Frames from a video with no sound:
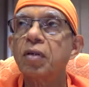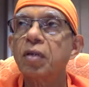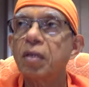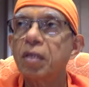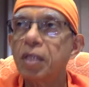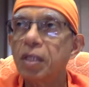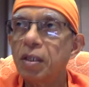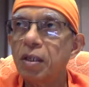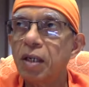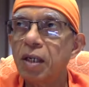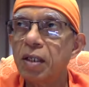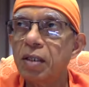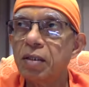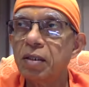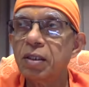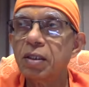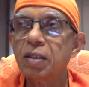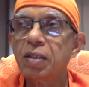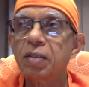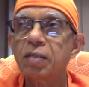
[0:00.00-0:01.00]
hearing
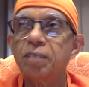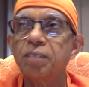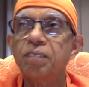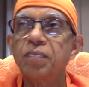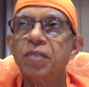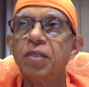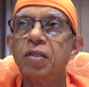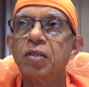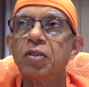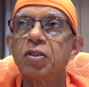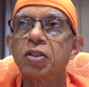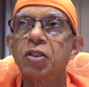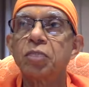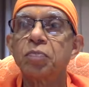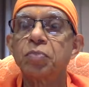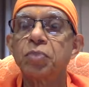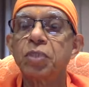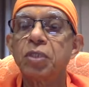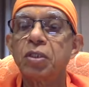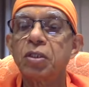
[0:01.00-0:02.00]
the
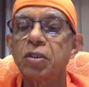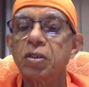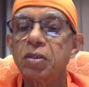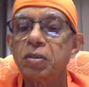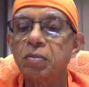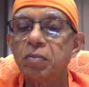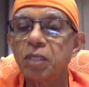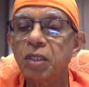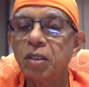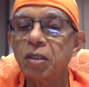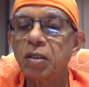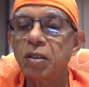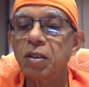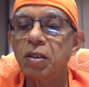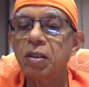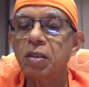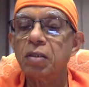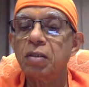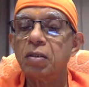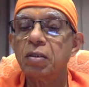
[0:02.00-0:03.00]
scriptures,
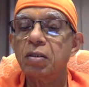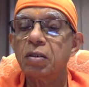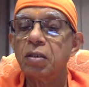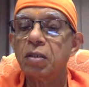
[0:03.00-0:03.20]
manana,